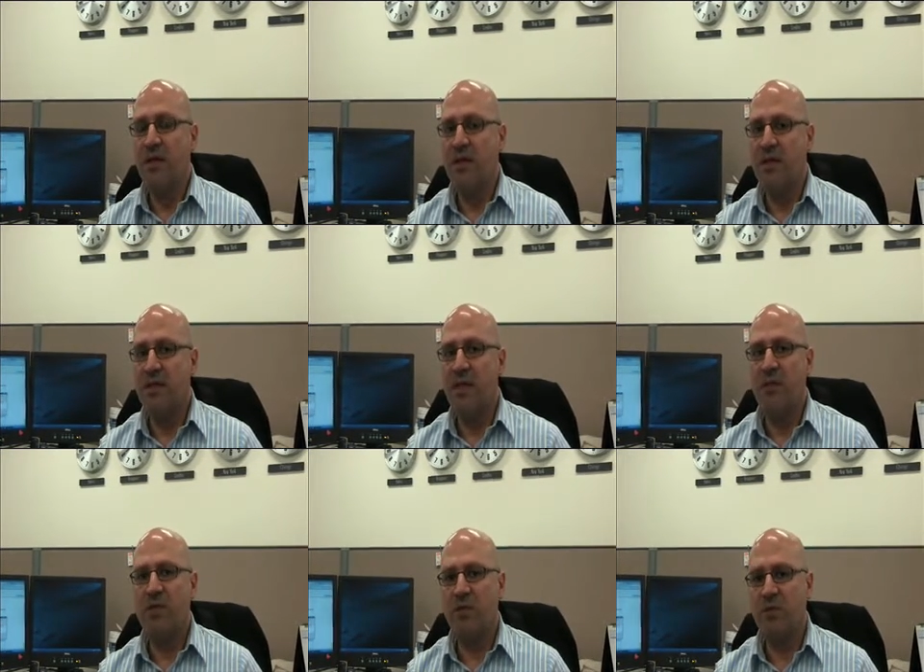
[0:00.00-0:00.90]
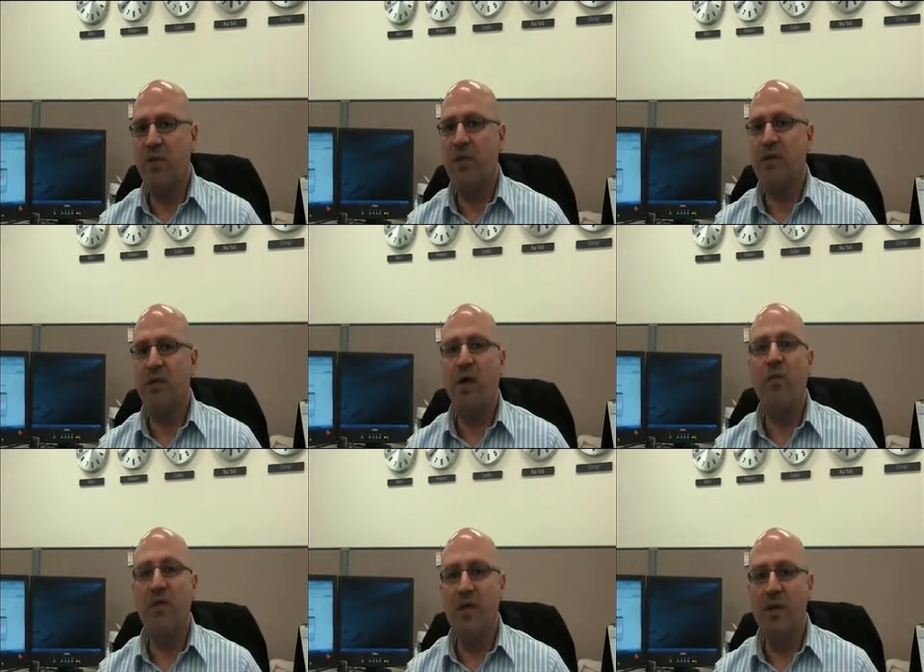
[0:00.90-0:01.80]
year to date, which is pretty much in line
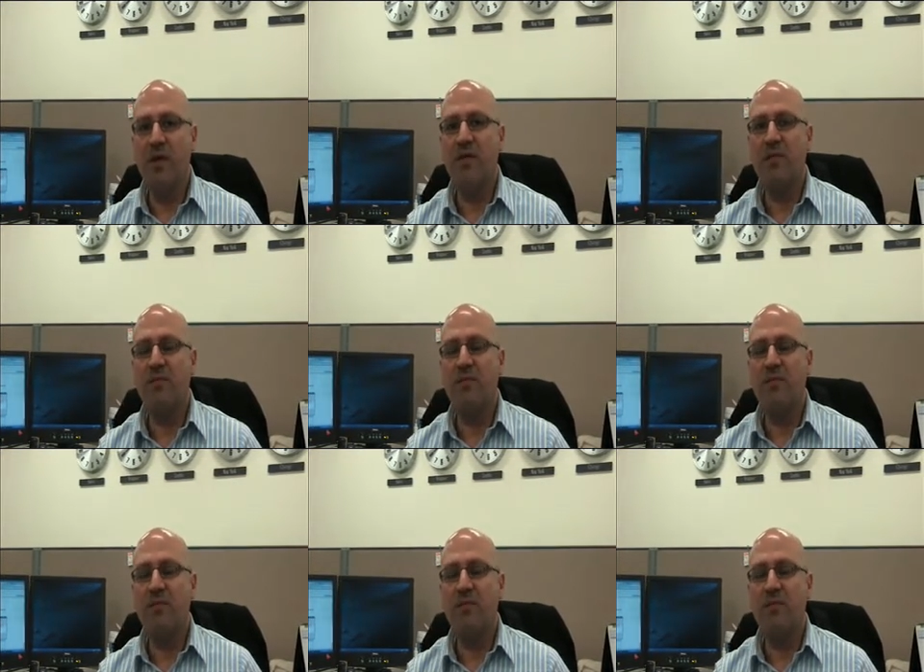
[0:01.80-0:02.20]
with the index.